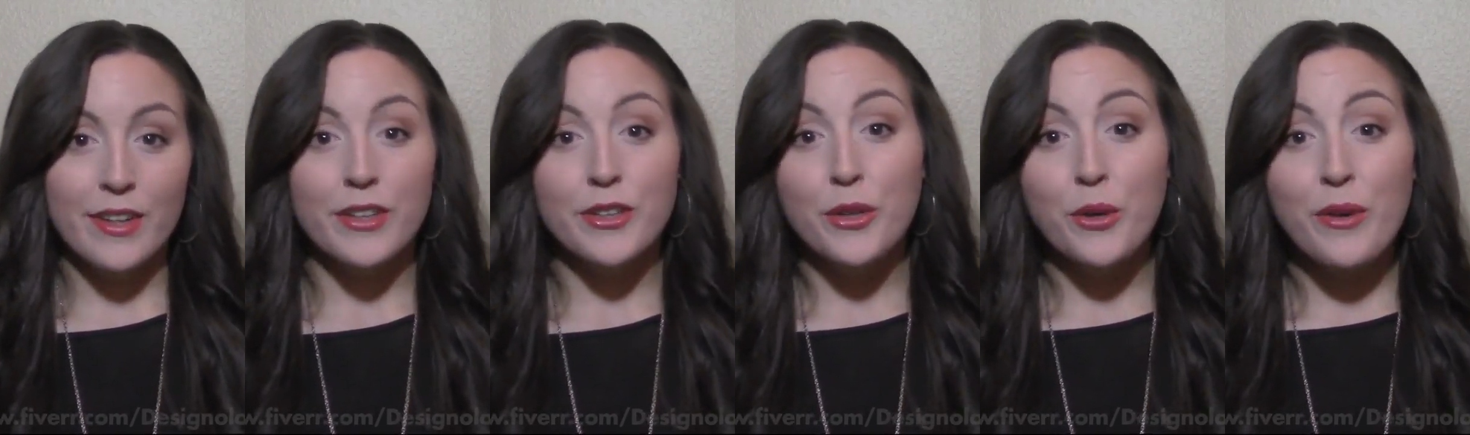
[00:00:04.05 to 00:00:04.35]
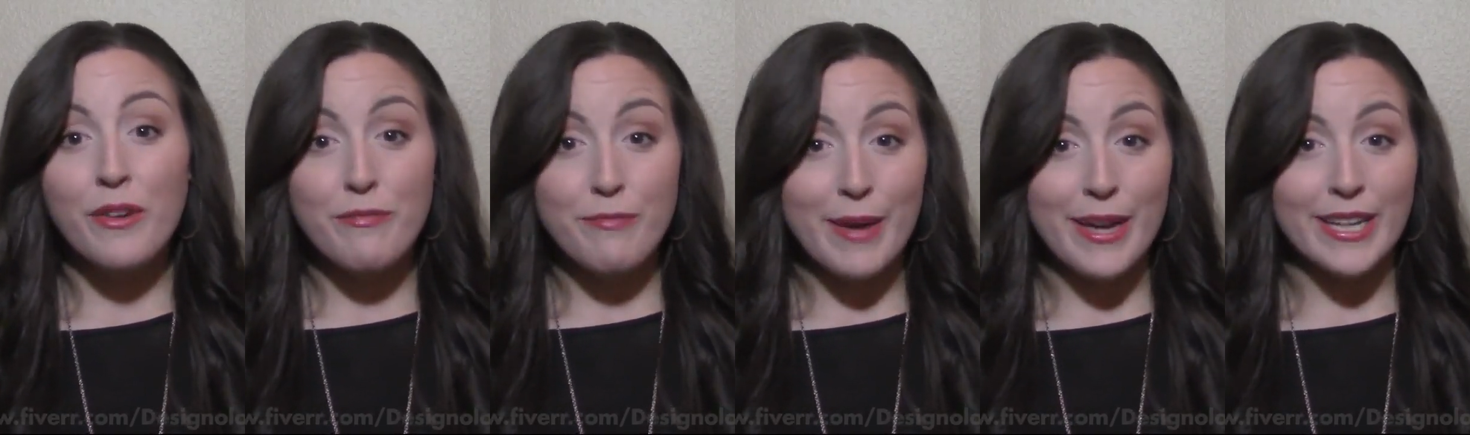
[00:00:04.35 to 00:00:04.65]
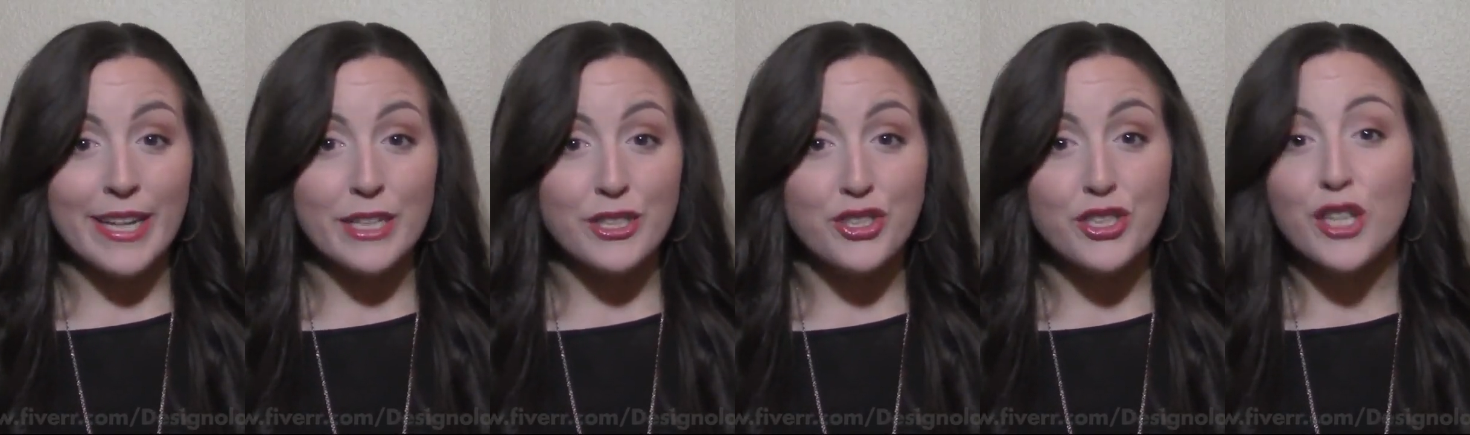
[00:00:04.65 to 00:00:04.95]
You have
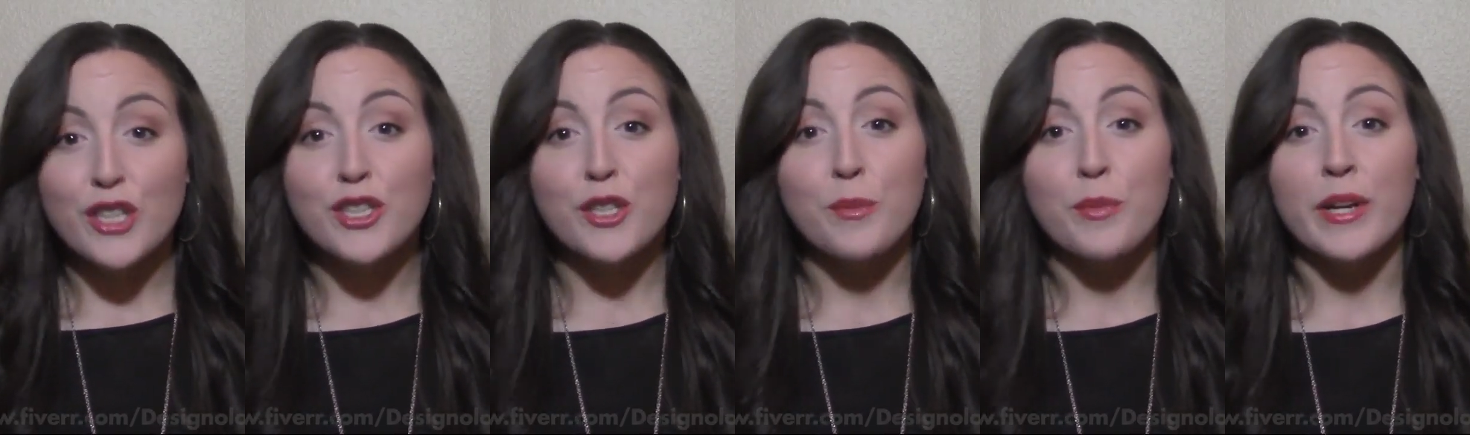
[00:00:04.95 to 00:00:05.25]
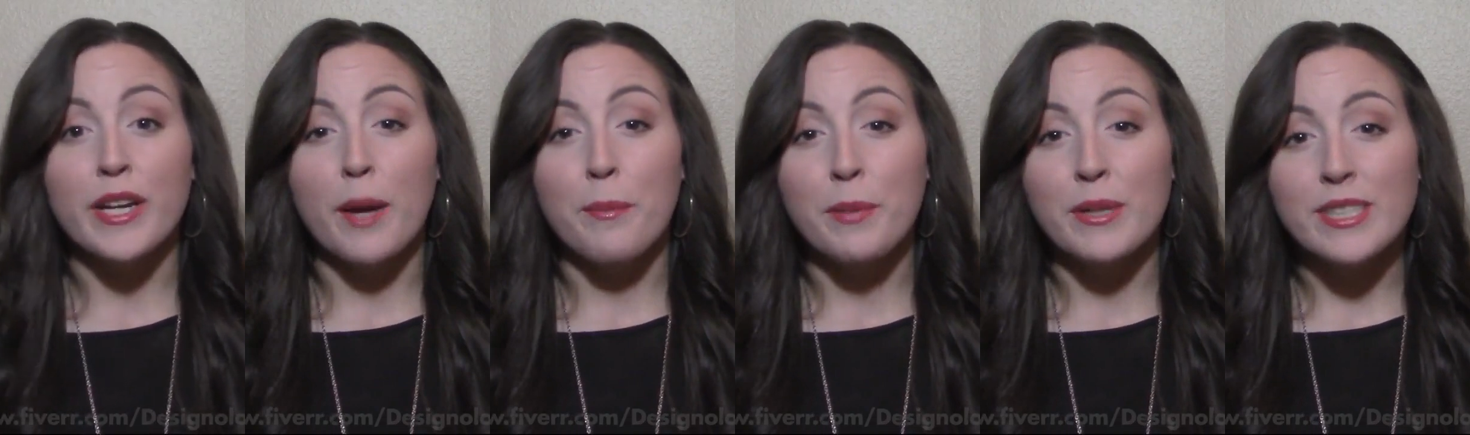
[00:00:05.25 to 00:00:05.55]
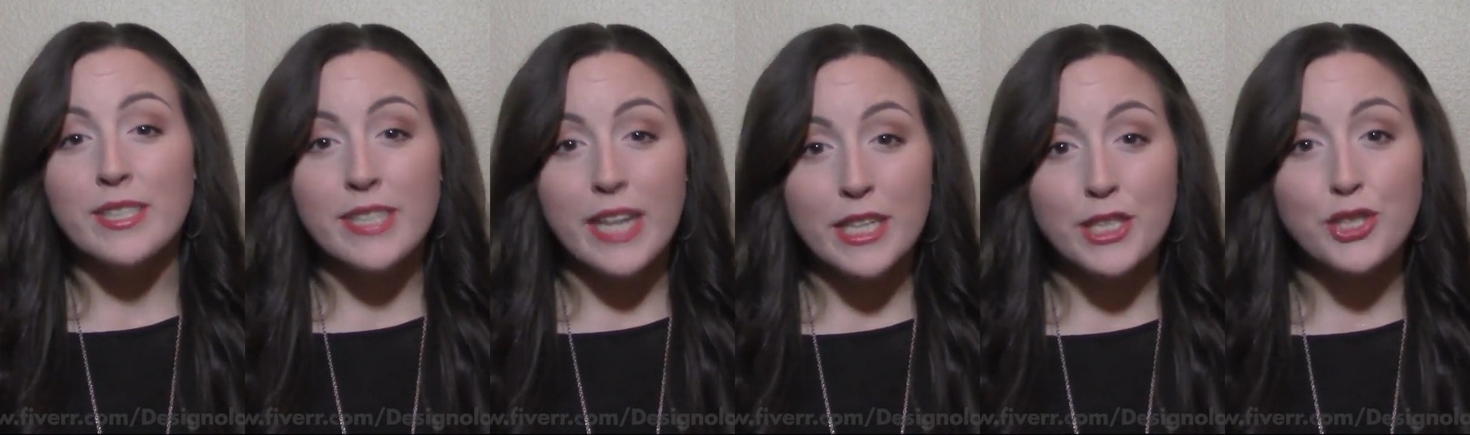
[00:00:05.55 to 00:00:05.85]
managed to bring a
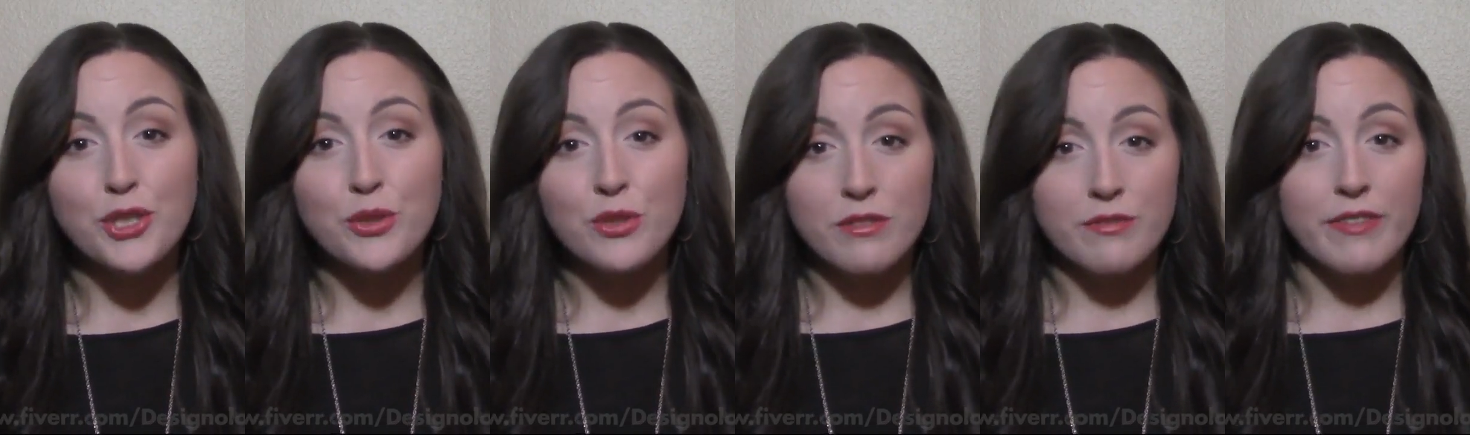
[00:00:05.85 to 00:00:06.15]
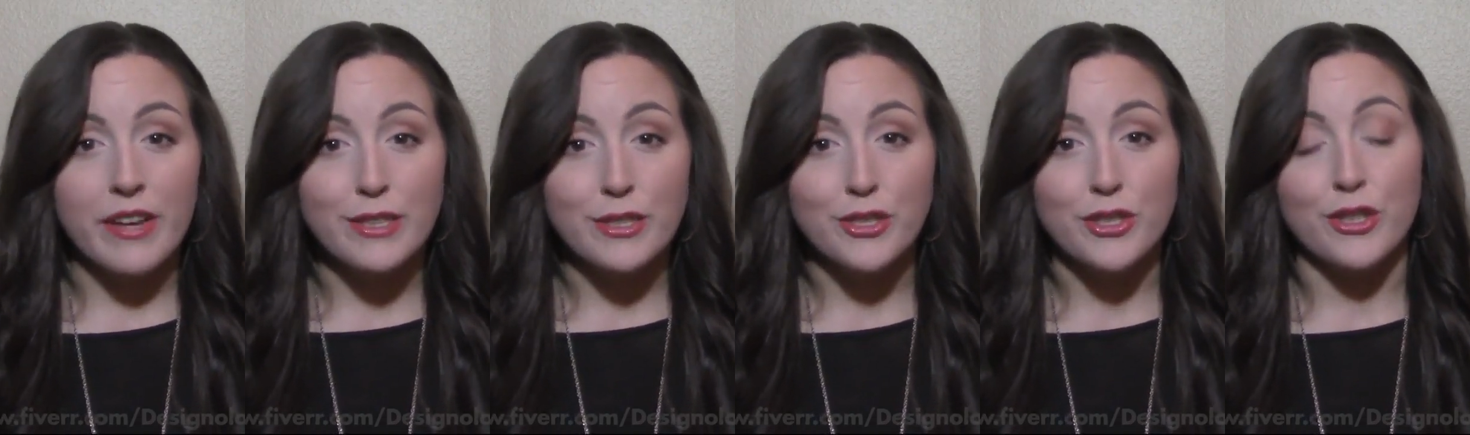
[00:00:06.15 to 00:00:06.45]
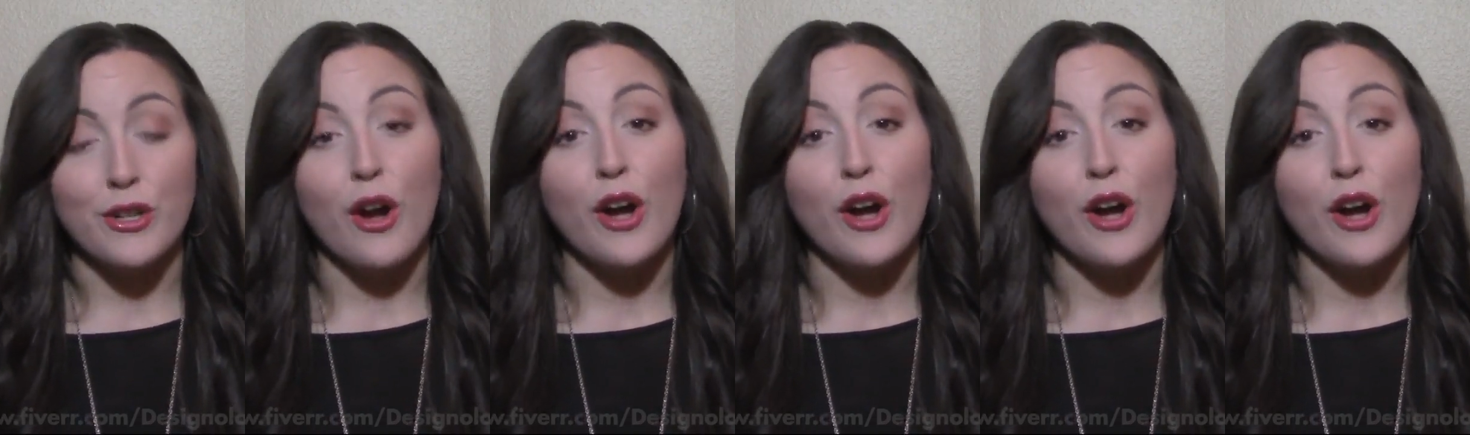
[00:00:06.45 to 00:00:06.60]
potential investor